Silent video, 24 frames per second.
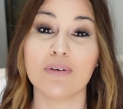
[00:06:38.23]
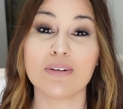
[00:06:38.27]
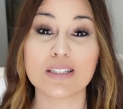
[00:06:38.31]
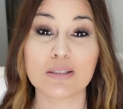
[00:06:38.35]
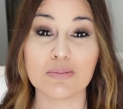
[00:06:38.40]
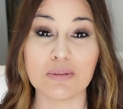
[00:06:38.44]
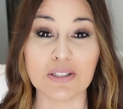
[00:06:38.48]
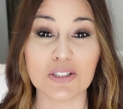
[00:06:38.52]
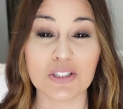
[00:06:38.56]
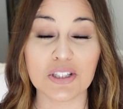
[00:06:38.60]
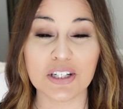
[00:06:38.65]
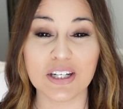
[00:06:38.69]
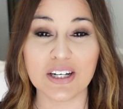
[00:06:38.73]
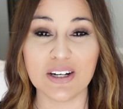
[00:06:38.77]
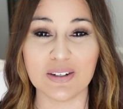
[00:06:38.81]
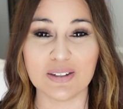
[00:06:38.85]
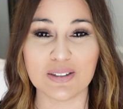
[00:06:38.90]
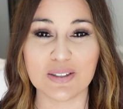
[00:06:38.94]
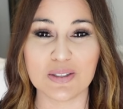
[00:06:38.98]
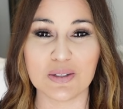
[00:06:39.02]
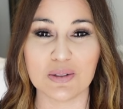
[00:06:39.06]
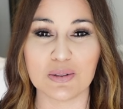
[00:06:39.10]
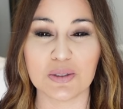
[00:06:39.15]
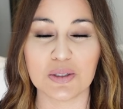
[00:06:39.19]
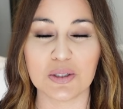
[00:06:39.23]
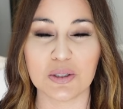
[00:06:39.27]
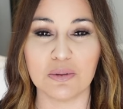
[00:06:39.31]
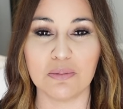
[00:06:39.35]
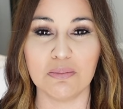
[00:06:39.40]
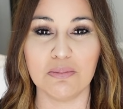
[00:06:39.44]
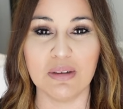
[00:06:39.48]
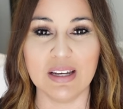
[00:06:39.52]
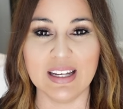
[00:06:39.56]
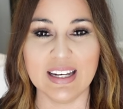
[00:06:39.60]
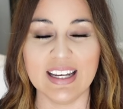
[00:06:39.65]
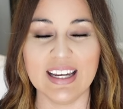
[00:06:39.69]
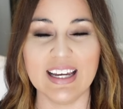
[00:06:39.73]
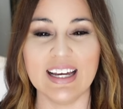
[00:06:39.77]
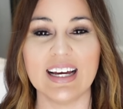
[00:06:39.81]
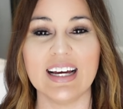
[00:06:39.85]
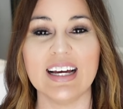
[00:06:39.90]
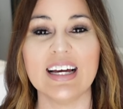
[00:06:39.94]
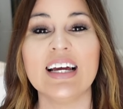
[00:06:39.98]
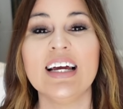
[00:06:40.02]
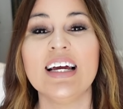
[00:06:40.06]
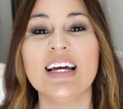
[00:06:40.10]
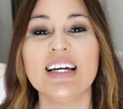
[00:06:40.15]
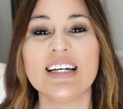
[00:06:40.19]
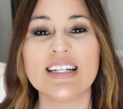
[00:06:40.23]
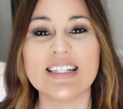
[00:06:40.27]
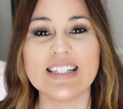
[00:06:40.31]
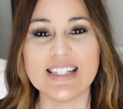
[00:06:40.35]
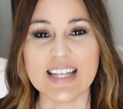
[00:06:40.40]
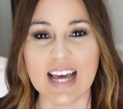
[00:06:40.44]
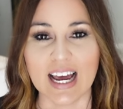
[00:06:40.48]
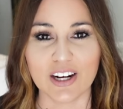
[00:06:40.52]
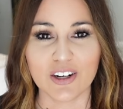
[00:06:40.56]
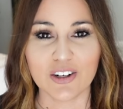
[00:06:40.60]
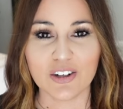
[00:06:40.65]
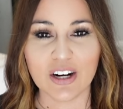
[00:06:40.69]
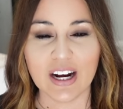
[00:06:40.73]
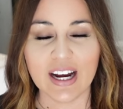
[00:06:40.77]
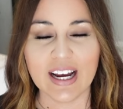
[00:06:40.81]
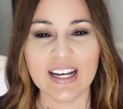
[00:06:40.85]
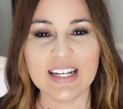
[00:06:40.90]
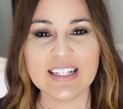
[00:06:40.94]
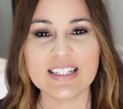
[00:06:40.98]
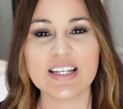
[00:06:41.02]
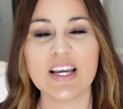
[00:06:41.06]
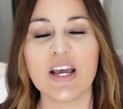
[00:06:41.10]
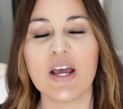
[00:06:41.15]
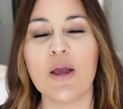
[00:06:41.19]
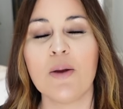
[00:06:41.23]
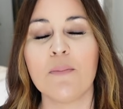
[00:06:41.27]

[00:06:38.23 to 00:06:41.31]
especially on social media, decorate.